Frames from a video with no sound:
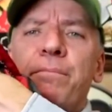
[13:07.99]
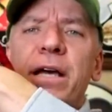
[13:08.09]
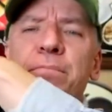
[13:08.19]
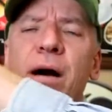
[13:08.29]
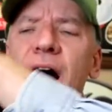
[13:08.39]

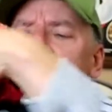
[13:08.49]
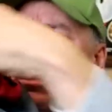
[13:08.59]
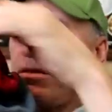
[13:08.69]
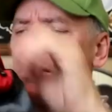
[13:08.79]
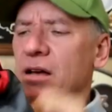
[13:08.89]
Big
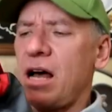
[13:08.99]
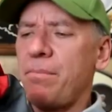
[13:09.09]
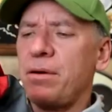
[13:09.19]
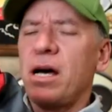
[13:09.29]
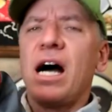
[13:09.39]
pocket at the
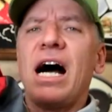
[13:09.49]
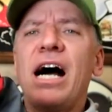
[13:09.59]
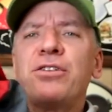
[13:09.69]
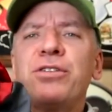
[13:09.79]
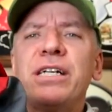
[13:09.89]
top.
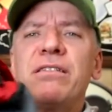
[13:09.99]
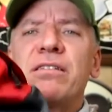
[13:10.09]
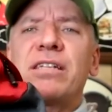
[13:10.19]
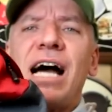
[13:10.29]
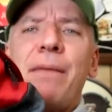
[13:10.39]

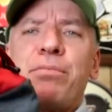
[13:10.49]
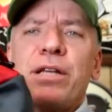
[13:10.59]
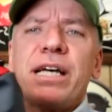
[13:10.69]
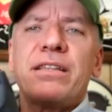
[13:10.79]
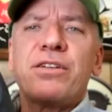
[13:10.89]
Underneath the top
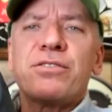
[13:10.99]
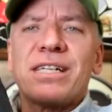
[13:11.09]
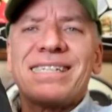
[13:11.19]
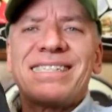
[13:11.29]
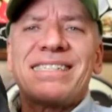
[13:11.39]
lid,
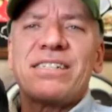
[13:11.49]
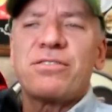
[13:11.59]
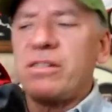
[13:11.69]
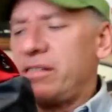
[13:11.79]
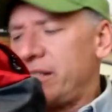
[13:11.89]
there's a